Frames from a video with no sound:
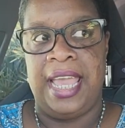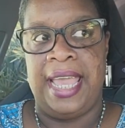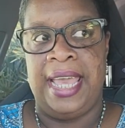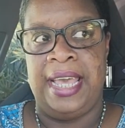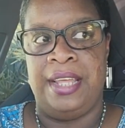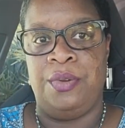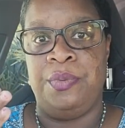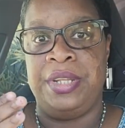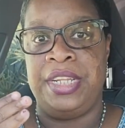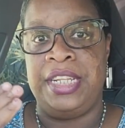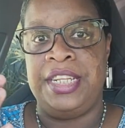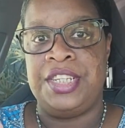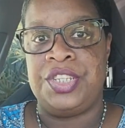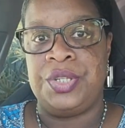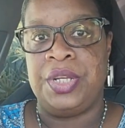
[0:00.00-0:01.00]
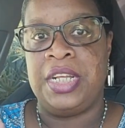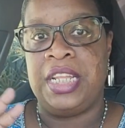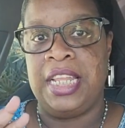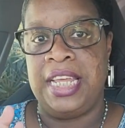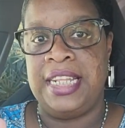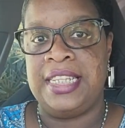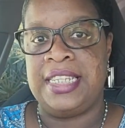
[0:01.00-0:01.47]
and we need to
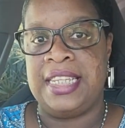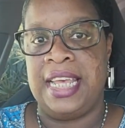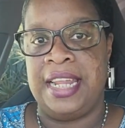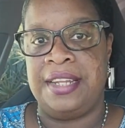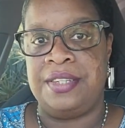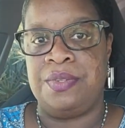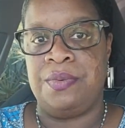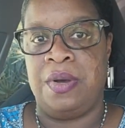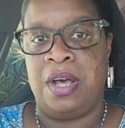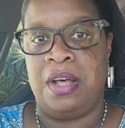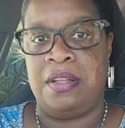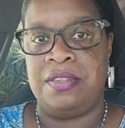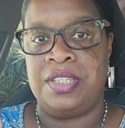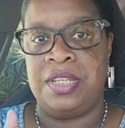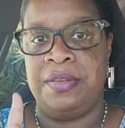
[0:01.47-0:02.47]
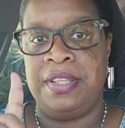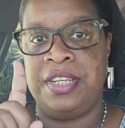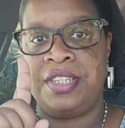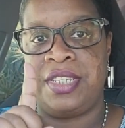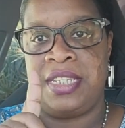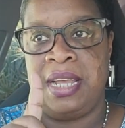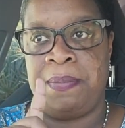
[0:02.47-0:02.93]
cleanse that as well. So there's
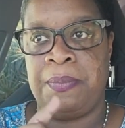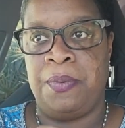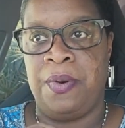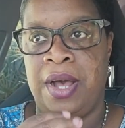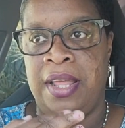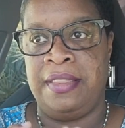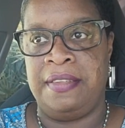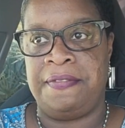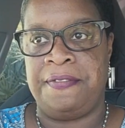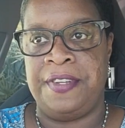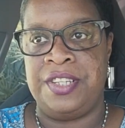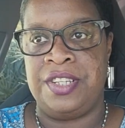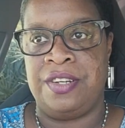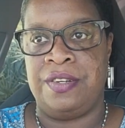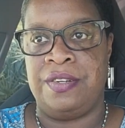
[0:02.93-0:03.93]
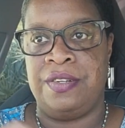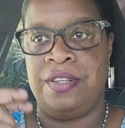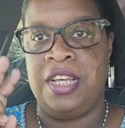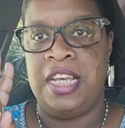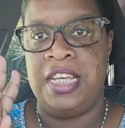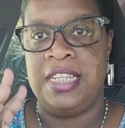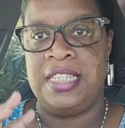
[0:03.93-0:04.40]
step one, the physical,
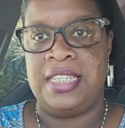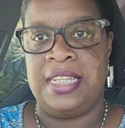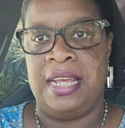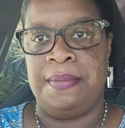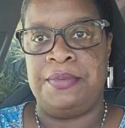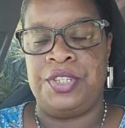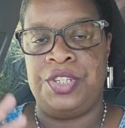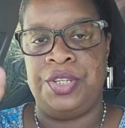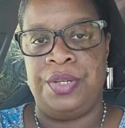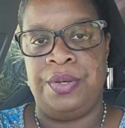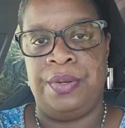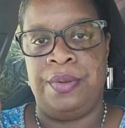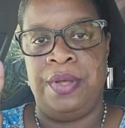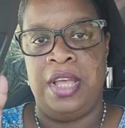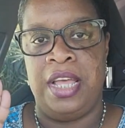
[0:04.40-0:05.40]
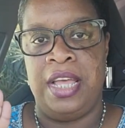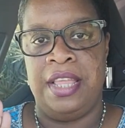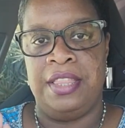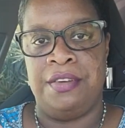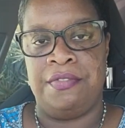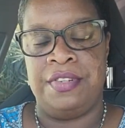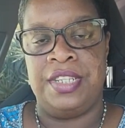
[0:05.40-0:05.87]
step two,
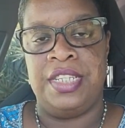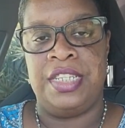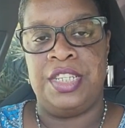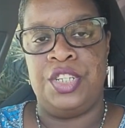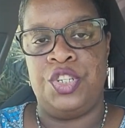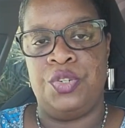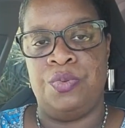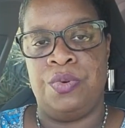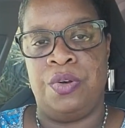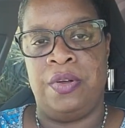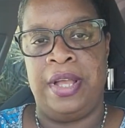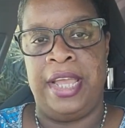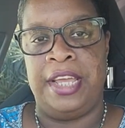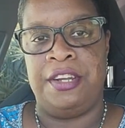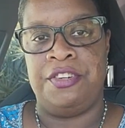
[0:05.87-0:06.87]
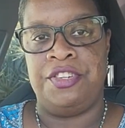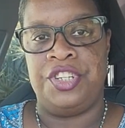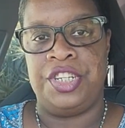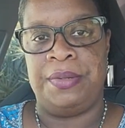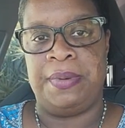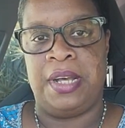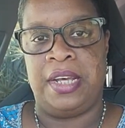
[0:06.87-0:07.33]
the residual
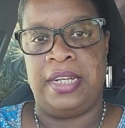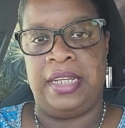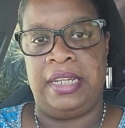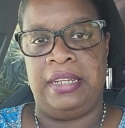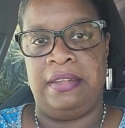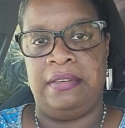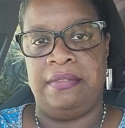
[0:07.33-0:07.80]
energy body.